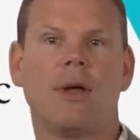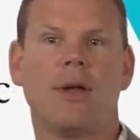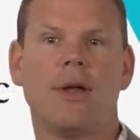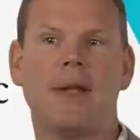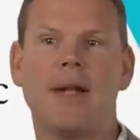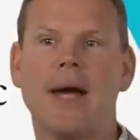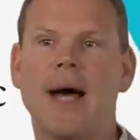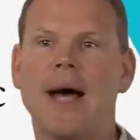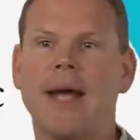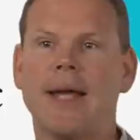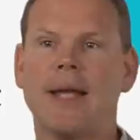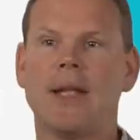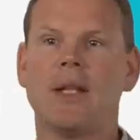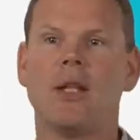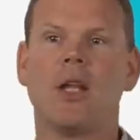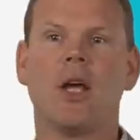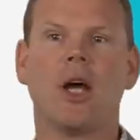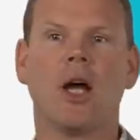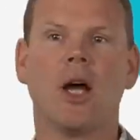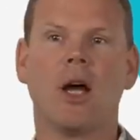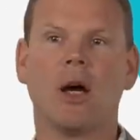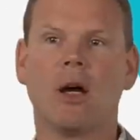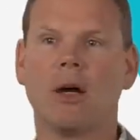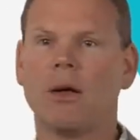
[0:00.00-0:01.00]
not in
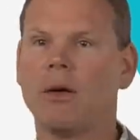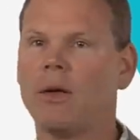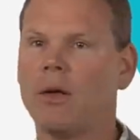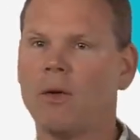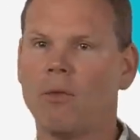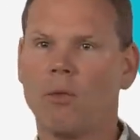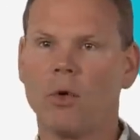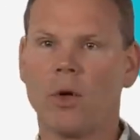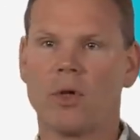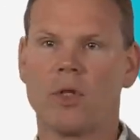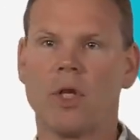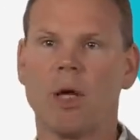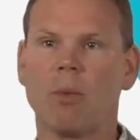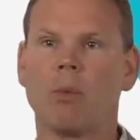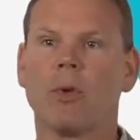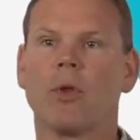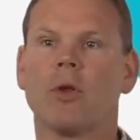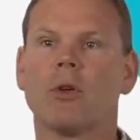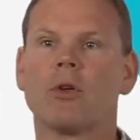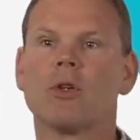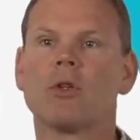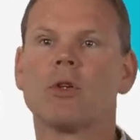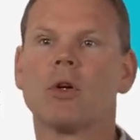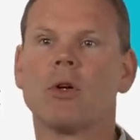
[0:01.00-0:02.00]
their, for example,
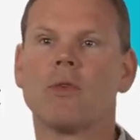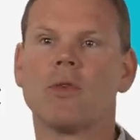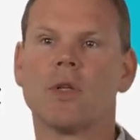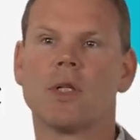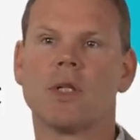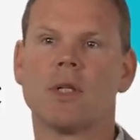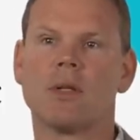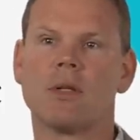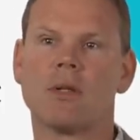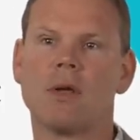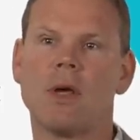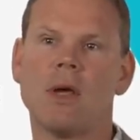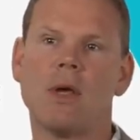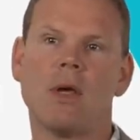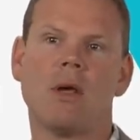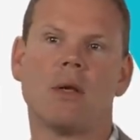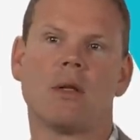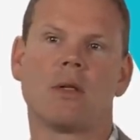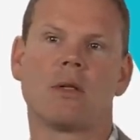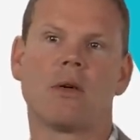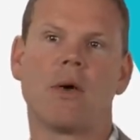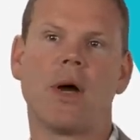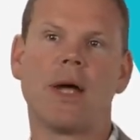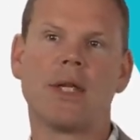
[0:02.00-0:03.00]
their services.
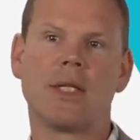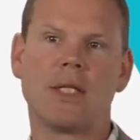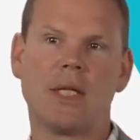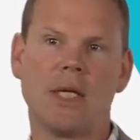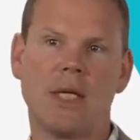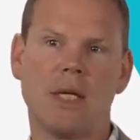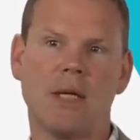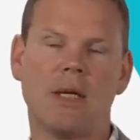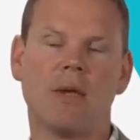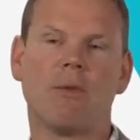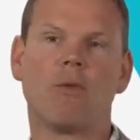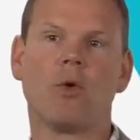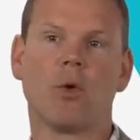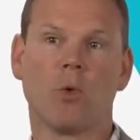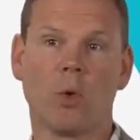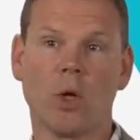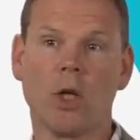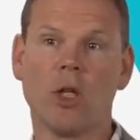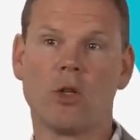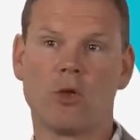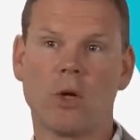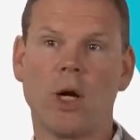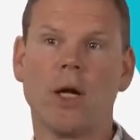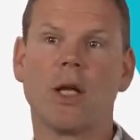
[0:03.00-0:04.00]
So I see if you're
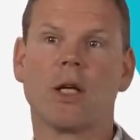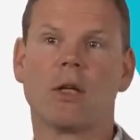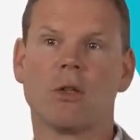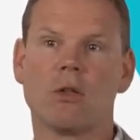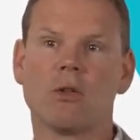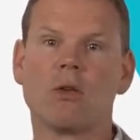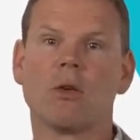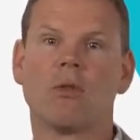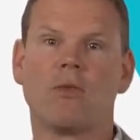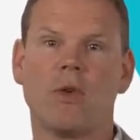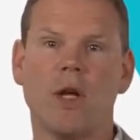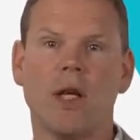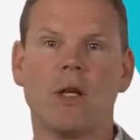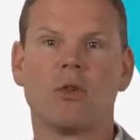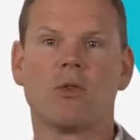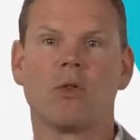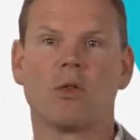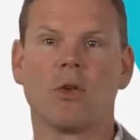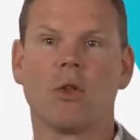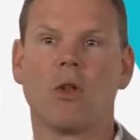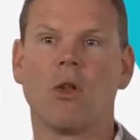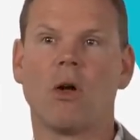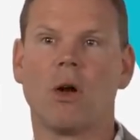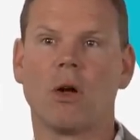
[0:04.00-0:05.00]
really trying to conserve nature
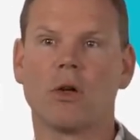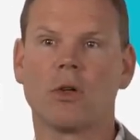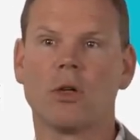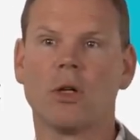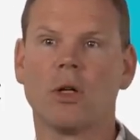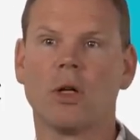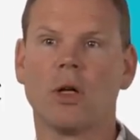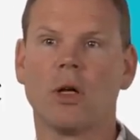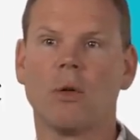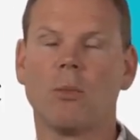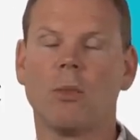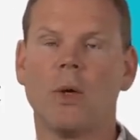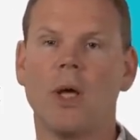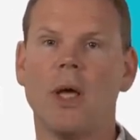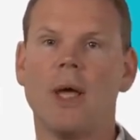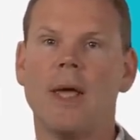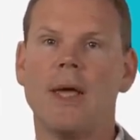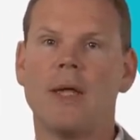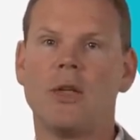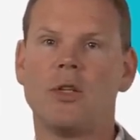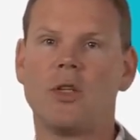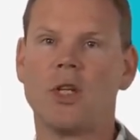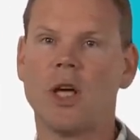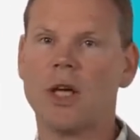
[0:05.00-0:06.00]
in the long term,
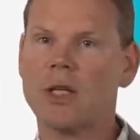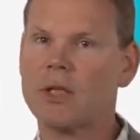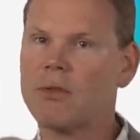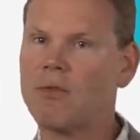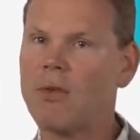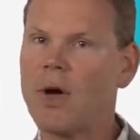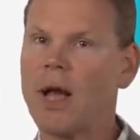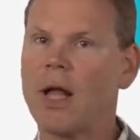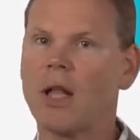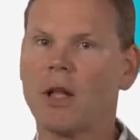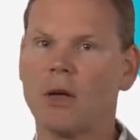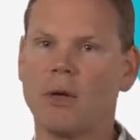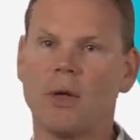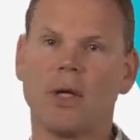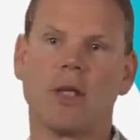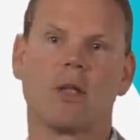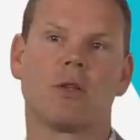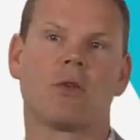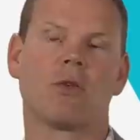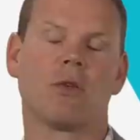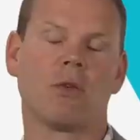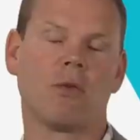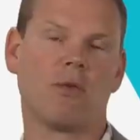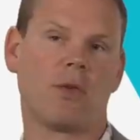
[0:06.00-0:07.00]
just valuing
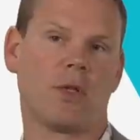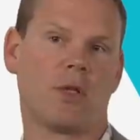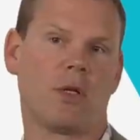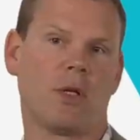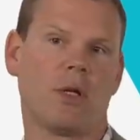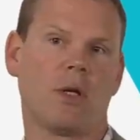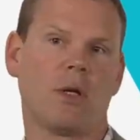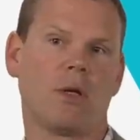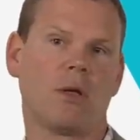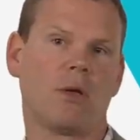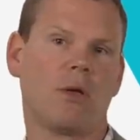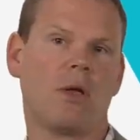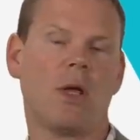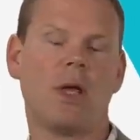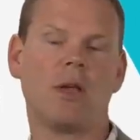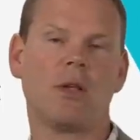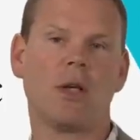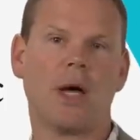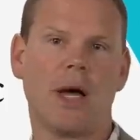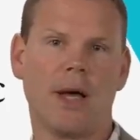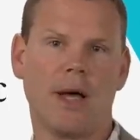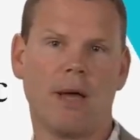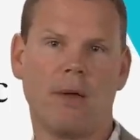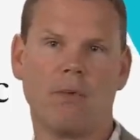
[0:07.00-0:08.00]
servicing
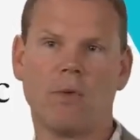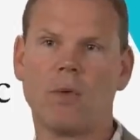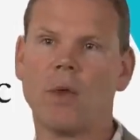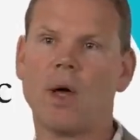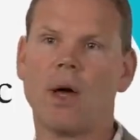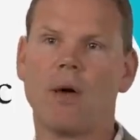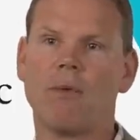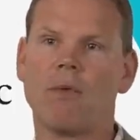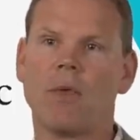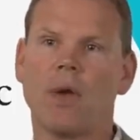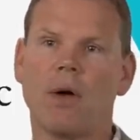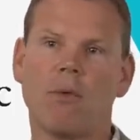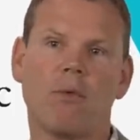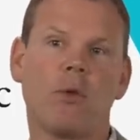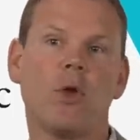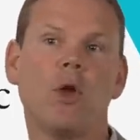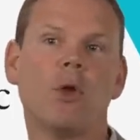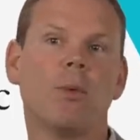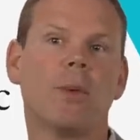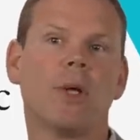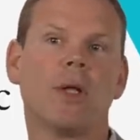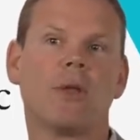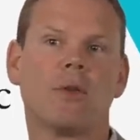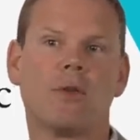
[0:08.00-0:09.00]
of
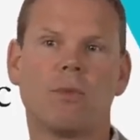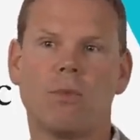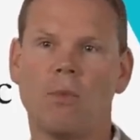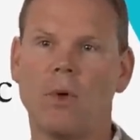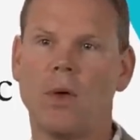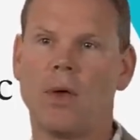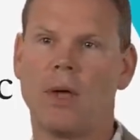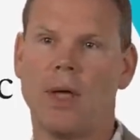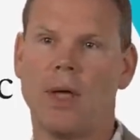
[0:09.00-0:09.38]
humans,